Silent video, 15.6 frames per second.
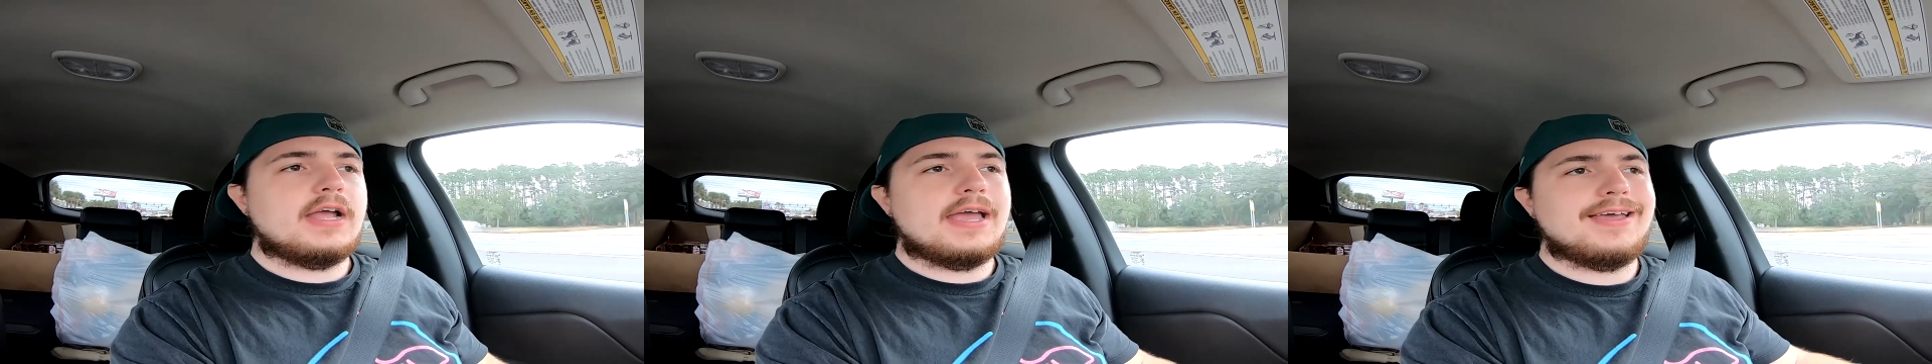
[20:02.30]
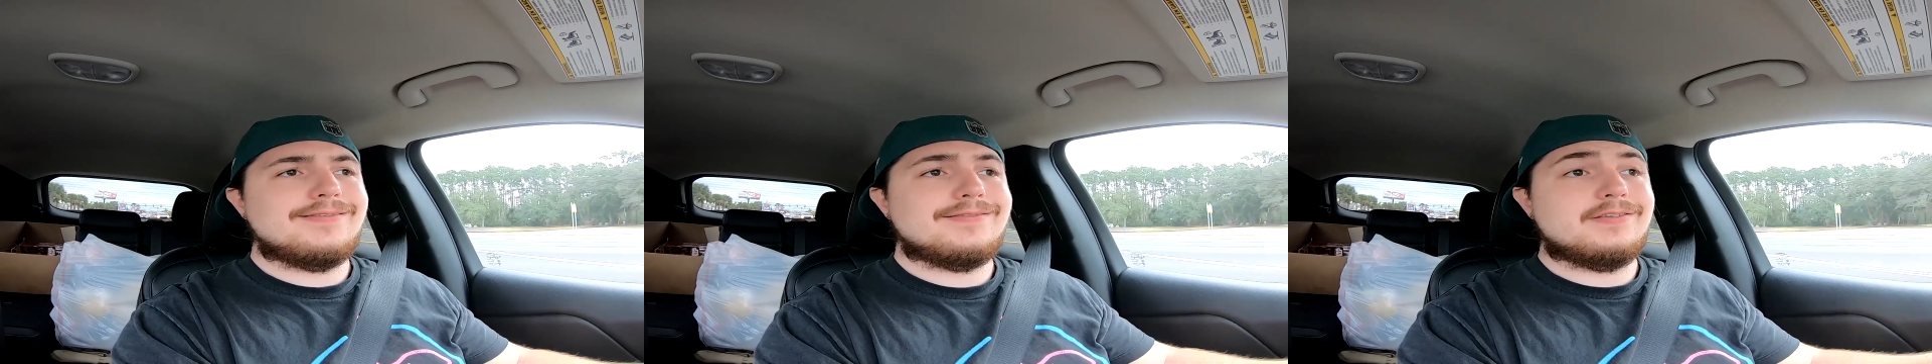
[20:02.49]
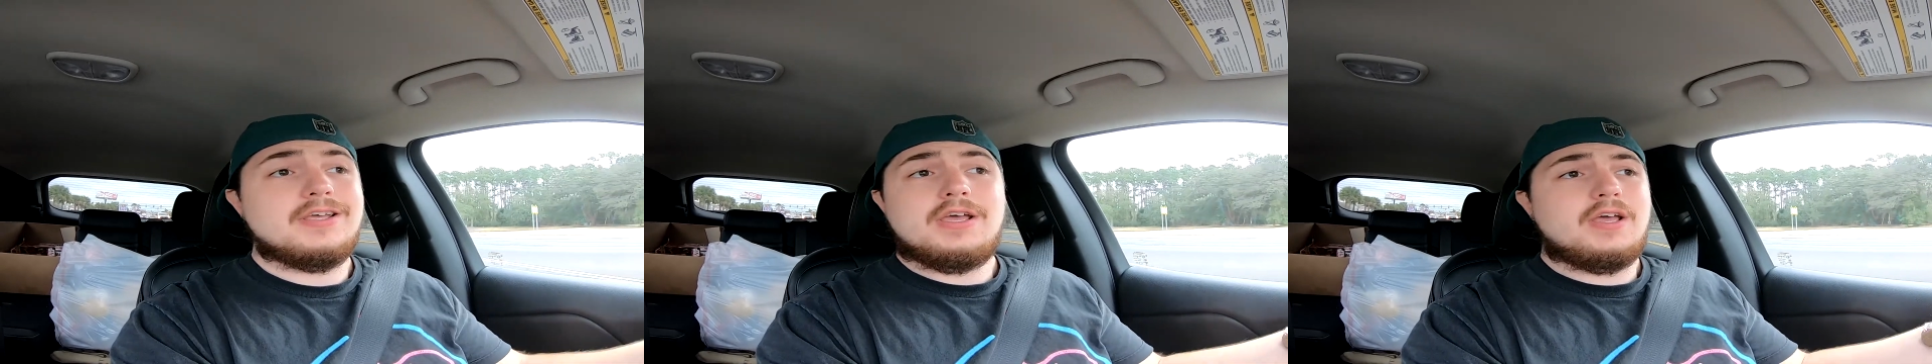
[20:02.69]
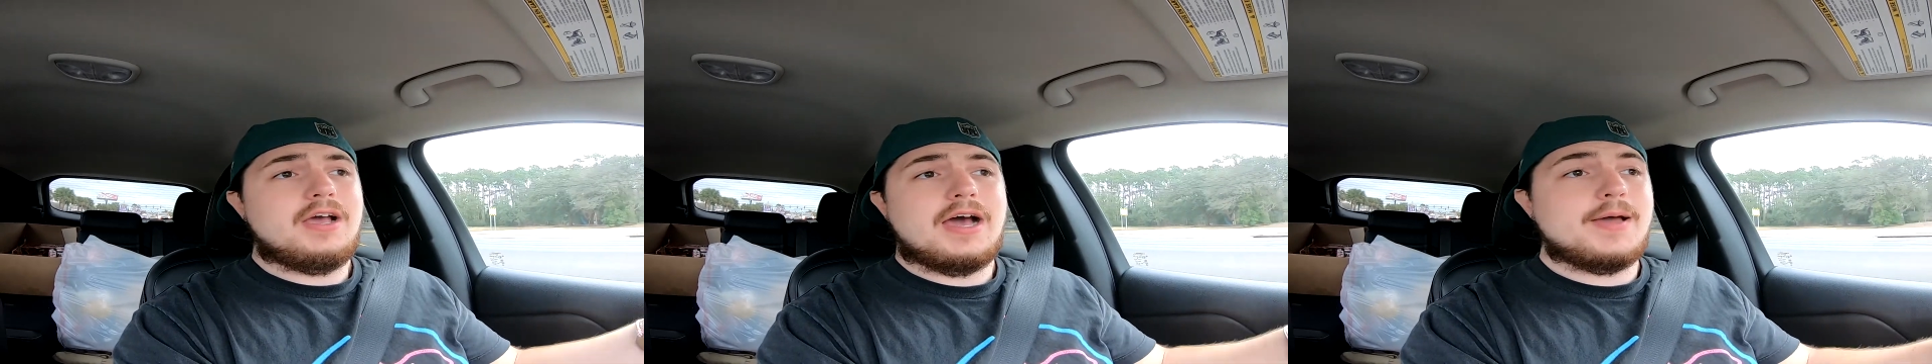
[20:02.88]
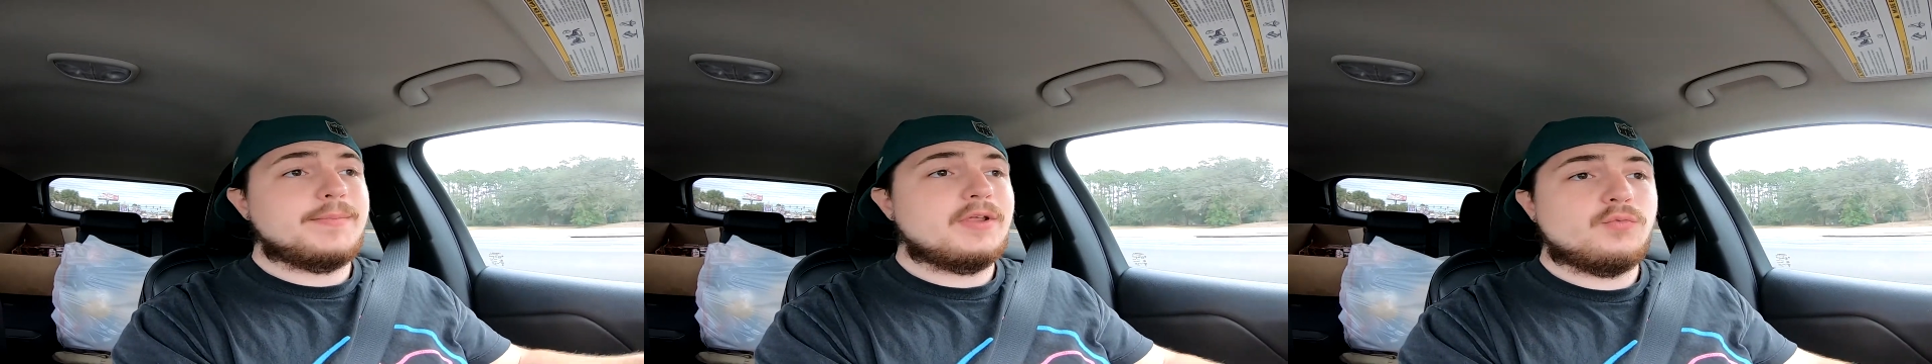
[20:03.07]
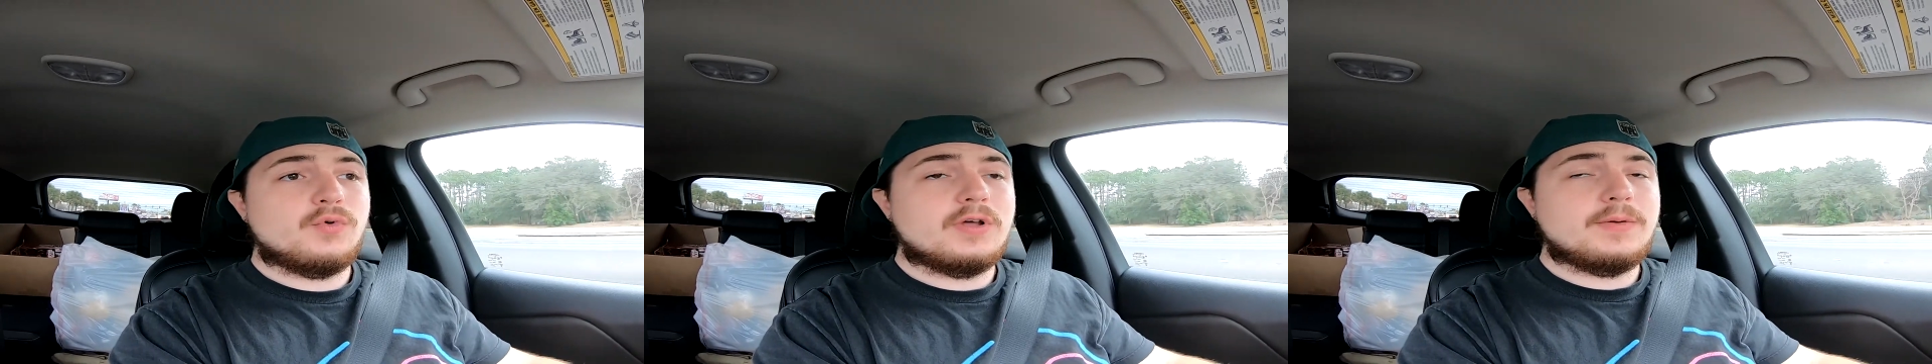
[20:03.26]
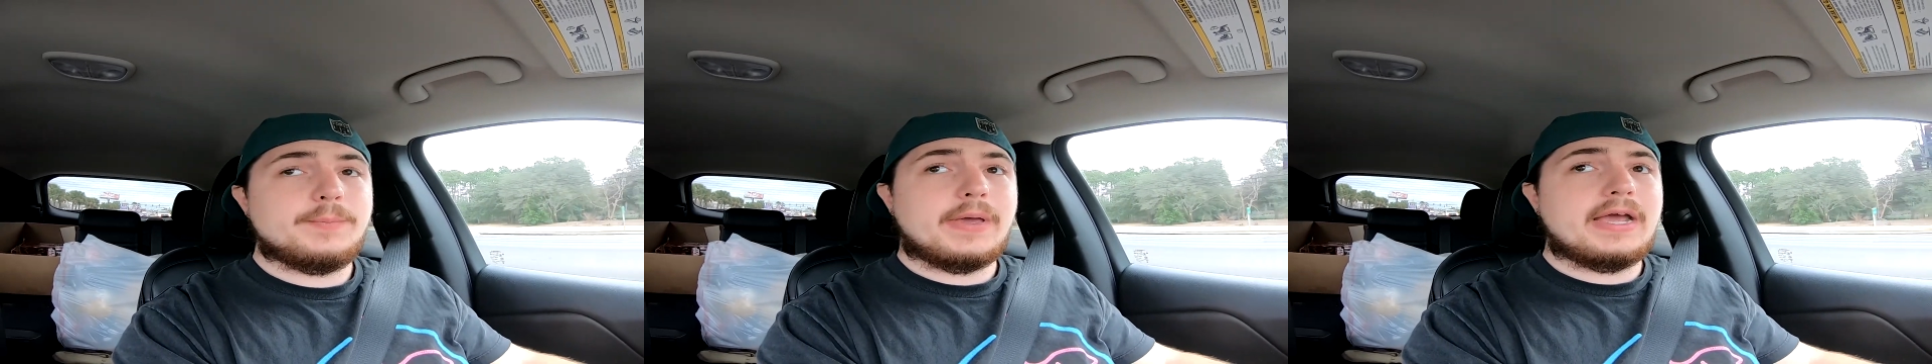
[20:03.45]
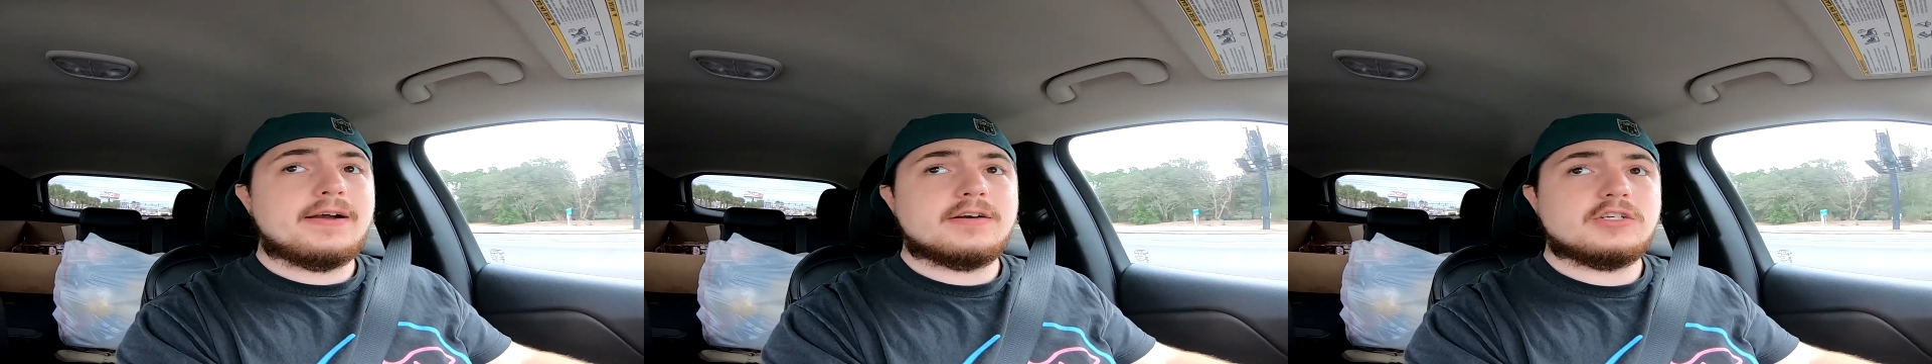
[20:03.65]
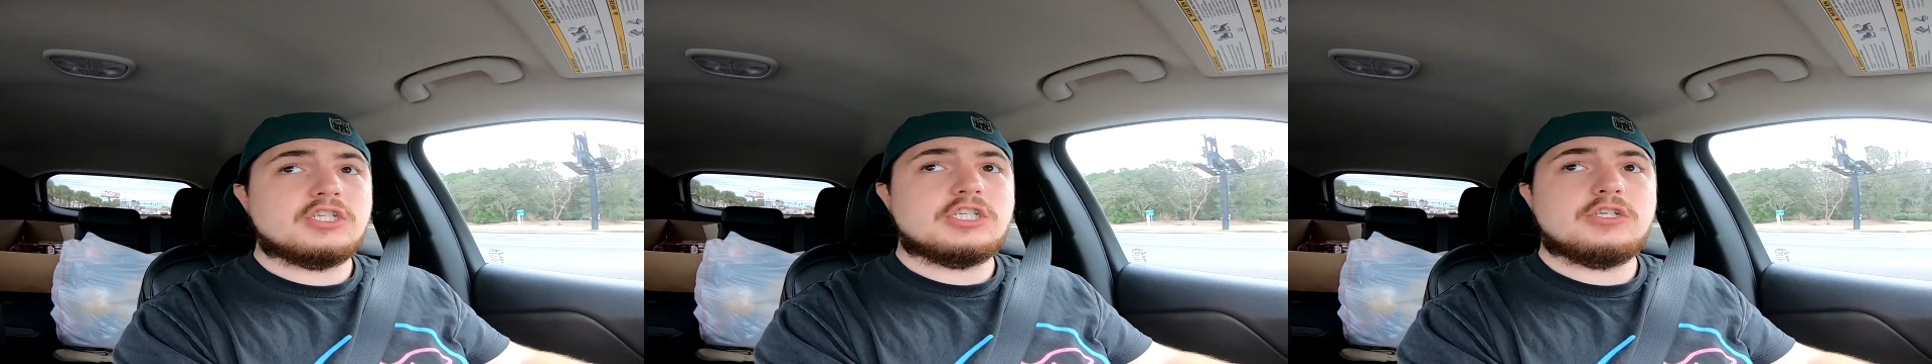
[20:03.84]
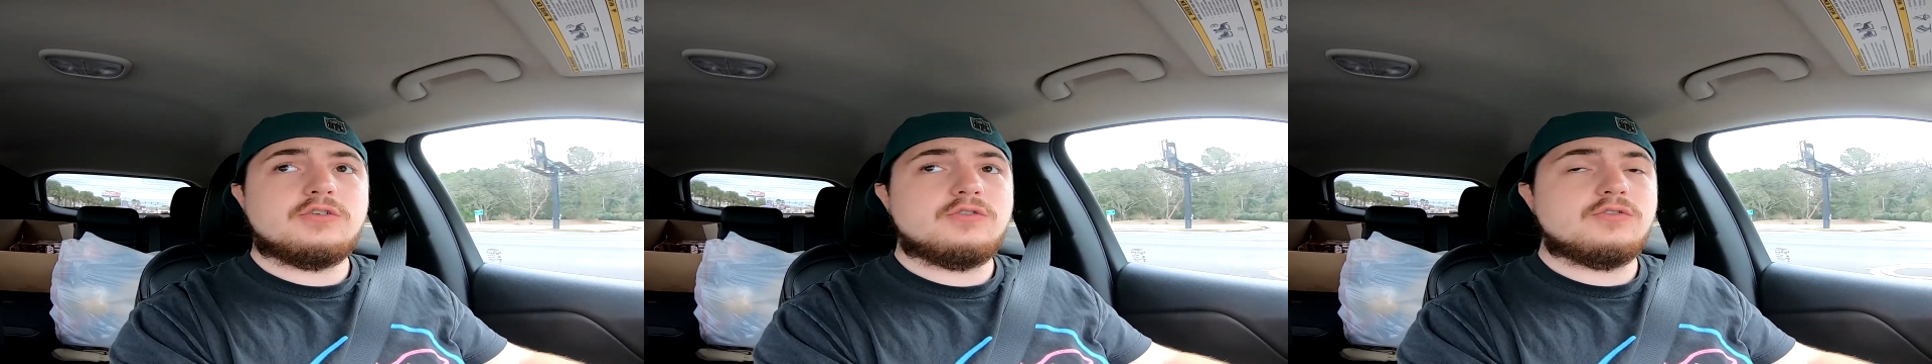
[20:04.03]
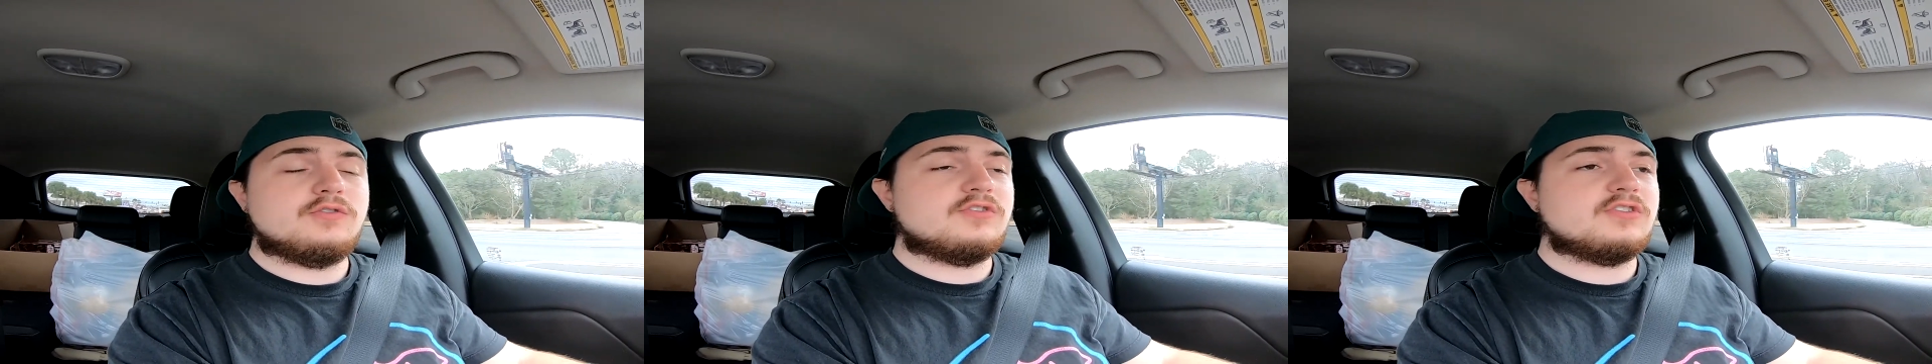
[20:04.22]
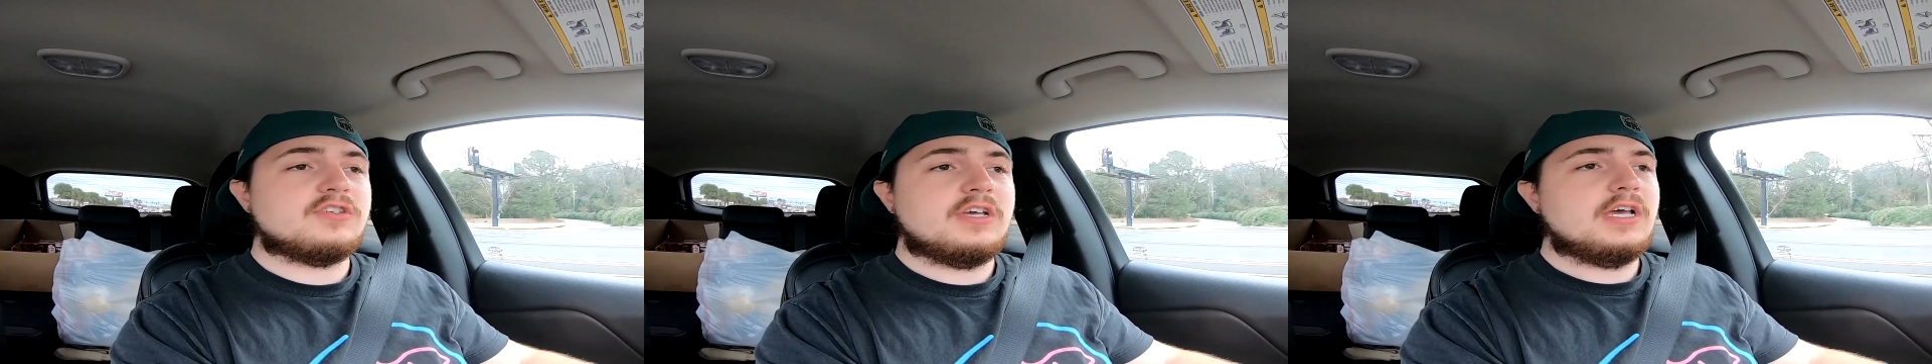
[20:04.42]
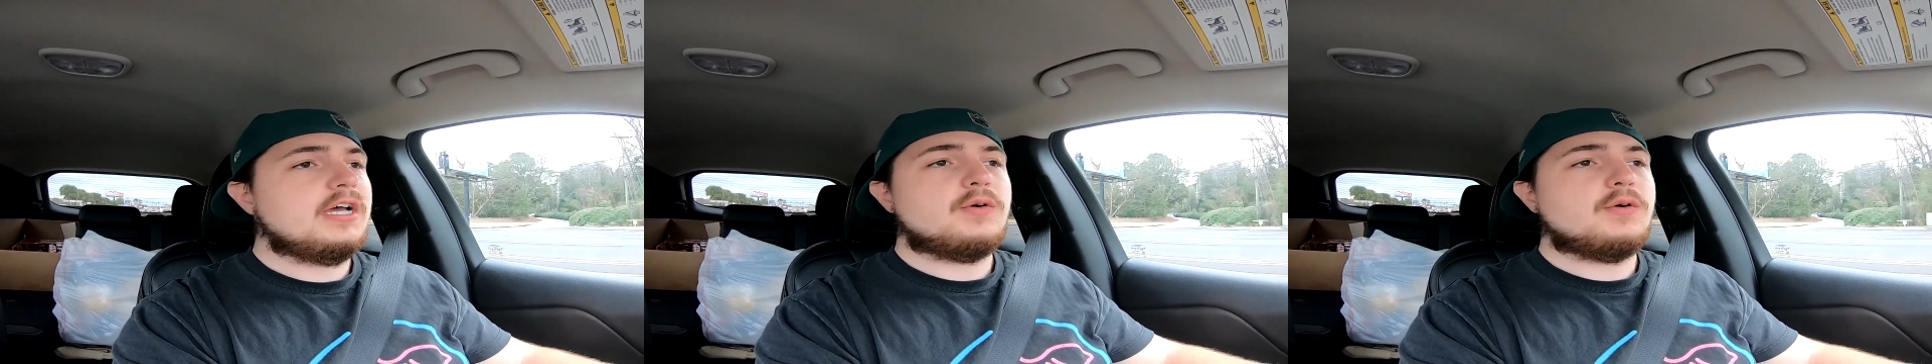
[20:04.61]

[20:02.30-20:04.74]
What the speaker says: And I mean, one pair of shoes